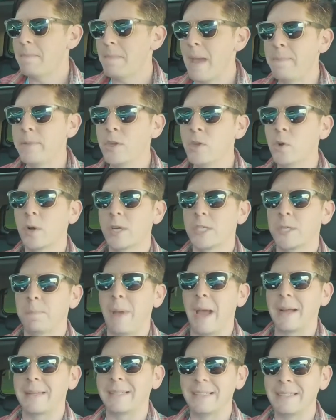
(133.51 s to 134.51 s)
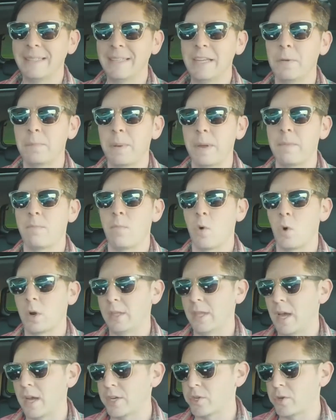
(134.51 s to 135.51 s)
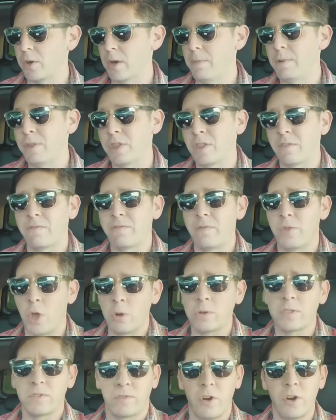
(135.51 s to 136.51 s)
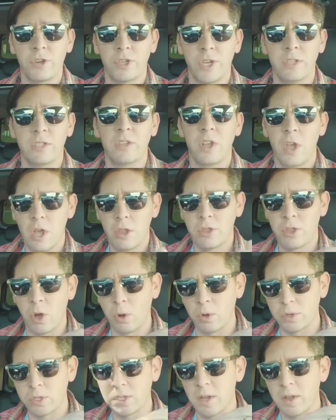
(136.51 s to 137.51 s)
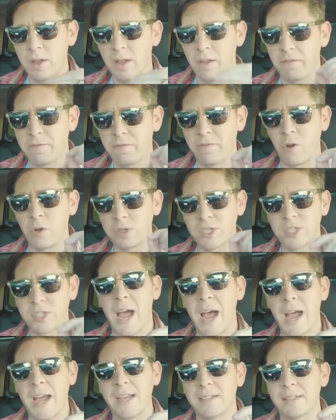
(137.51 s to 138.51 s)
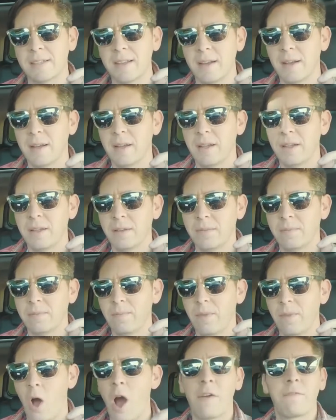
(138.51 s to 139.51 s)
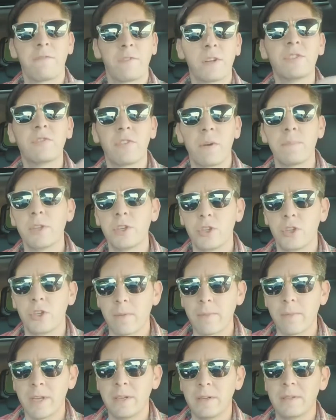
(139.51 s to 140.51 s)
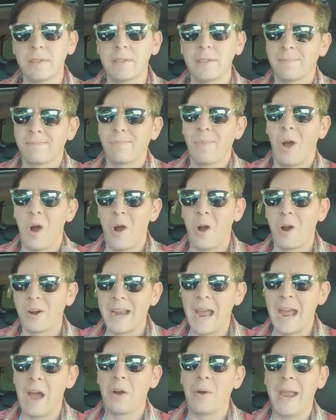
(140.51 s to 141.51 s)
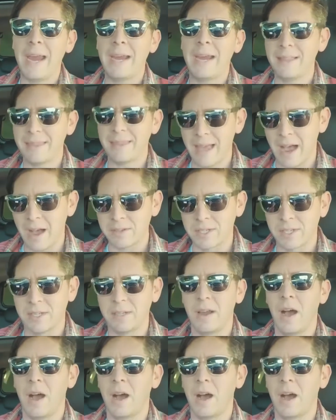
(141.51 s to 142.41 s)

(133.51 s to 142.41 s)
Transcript: maybe you expect a little bit more luxury. But those versions, those full-size offerings from the Germans are now $80,000,